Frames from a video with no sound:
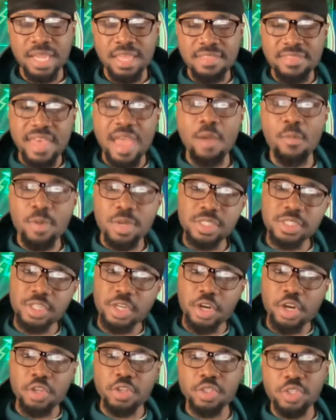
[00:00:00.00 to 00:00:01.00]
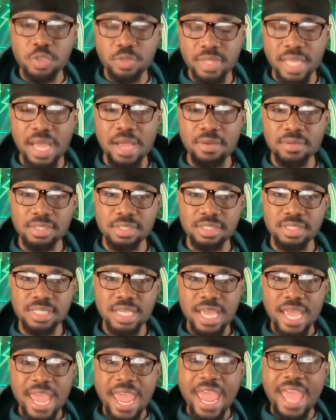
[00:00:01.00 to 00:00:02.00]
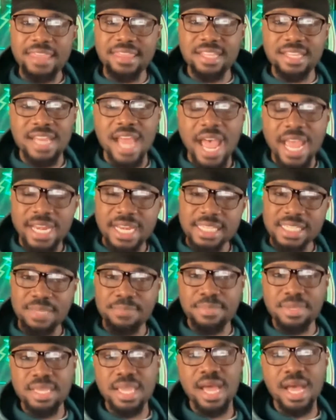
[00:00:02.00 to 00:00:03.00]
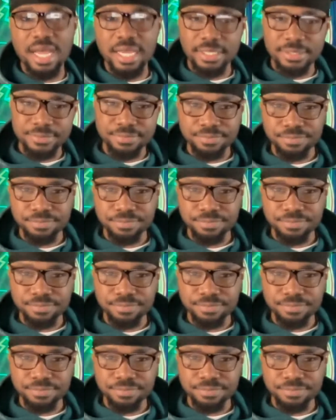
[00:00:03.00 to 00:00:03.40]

That was the early 2000s and the 90s and beyond.